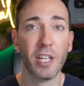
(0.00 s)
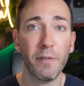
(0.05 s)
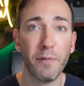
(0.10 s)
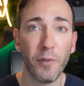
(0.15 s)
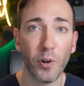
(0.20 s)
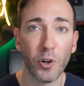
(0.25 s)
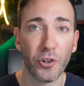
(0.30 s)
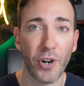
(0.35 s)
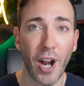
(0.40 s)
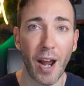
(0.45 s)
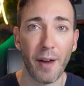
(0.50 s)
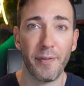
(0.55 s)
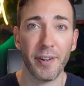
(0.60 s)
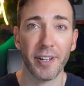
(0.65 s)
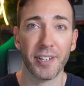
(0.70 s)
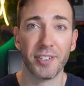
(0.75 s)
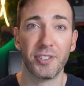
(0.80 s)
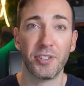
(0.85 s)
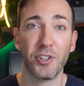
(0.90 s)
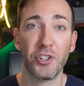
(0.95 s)

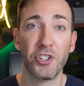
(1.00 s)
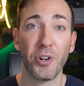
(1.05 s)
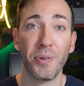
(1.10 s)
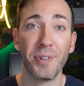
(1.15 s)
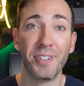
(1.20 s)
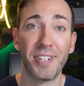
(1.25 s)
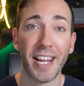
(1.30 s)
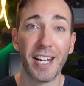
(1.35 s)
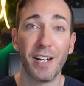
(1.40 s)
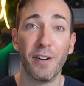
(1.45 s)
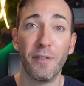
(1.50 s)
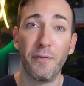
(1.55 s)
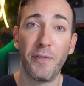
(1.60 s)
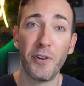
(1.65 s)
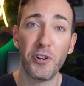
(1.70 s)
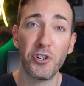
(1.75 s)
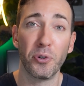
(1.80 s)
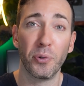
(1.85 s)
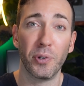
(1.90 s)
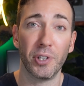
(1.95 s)
infographics to show data
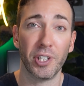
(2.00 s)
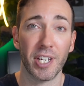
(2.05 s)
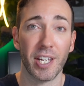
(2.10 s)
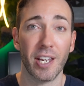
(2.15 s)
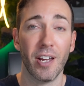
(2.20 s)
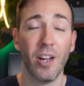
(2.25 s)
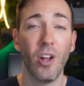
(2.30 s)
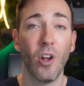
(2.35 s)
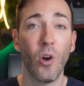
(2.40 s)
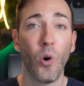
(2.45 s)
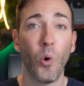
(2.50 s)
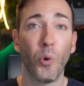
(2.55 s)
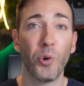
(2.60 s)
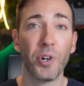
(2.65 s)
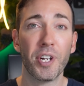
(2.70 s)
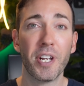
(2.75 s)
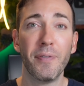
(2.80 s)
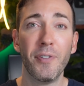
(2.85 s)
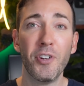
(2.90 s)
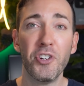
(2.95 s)
visually,
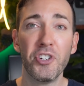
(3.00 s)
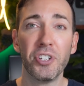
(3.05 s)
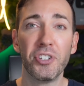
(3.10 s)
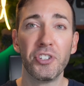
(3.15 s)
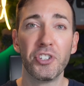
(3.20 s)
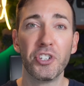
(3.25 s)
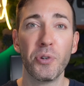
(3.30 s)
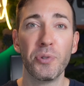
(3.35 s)
or even just